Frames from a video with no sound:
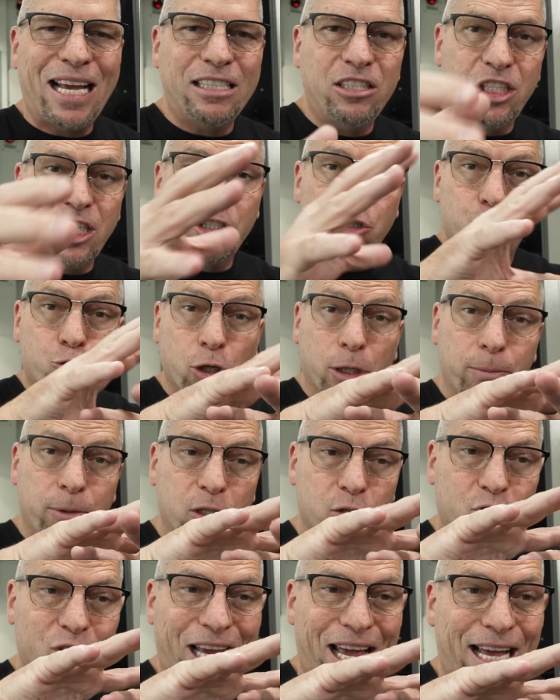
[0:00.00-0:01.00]
and
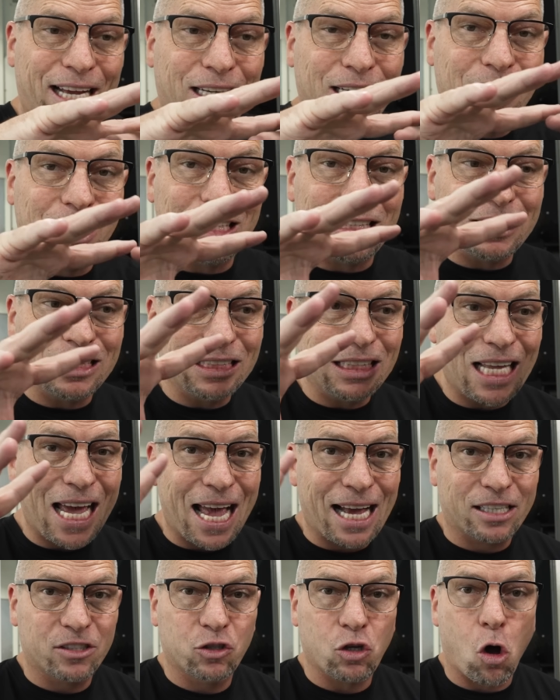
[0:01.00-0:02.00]
distributes and
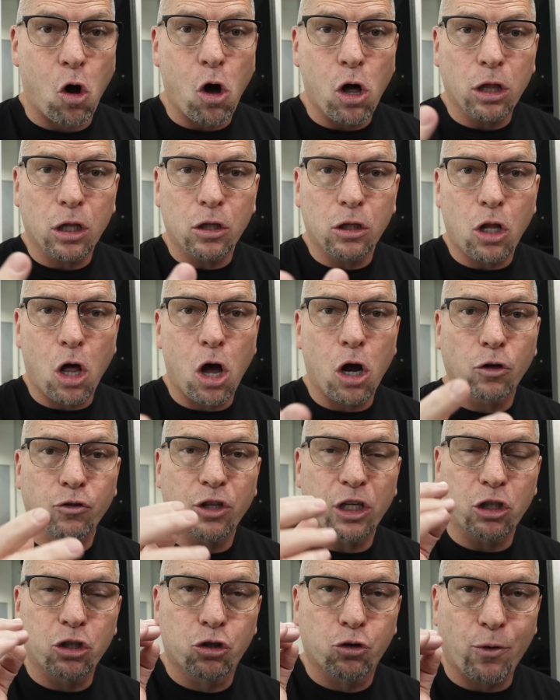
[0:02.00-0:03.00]
collects all
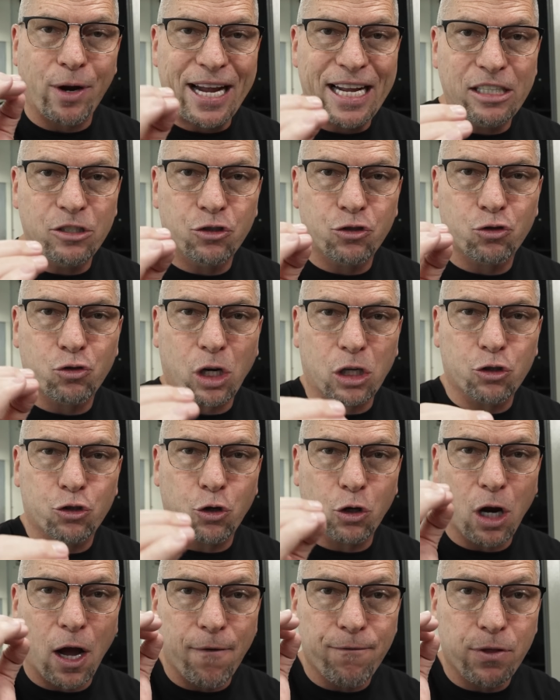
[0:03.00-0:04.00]
along the grain
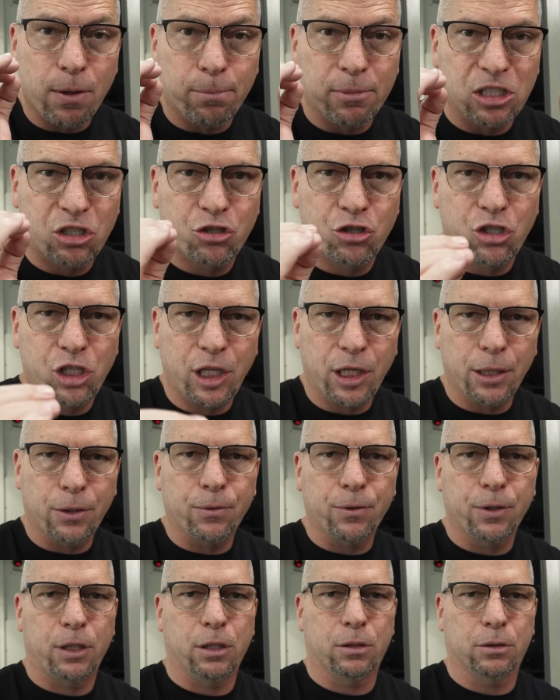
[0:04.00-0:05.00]
structure of the
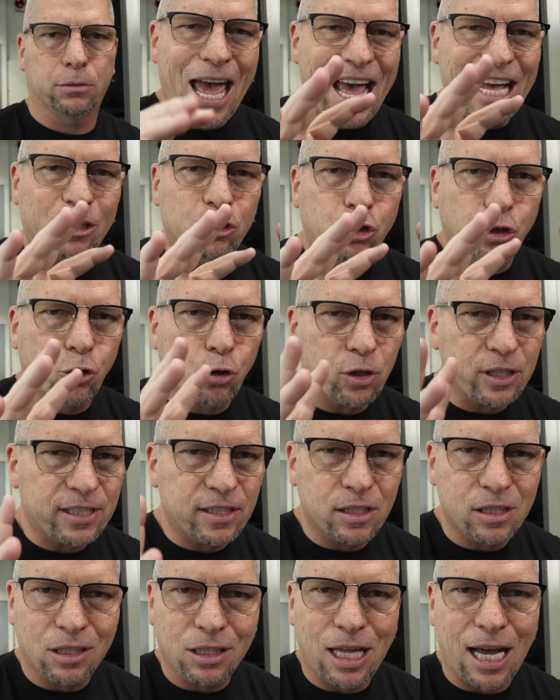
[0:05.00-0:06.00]
material and
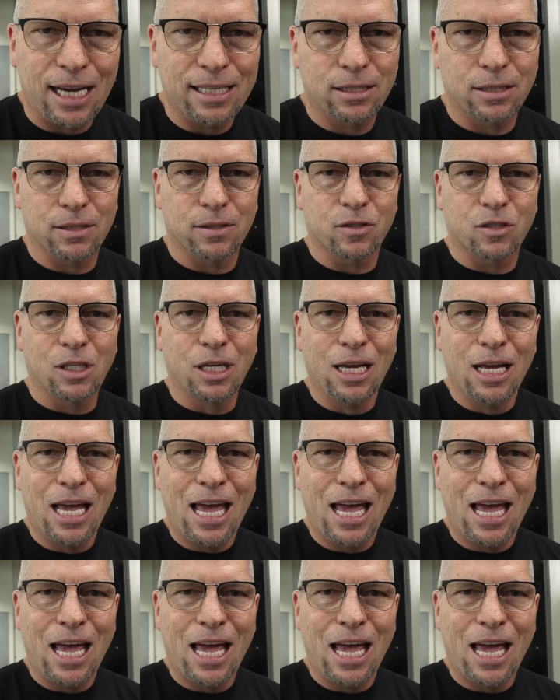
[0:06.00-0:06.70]
crystallizes.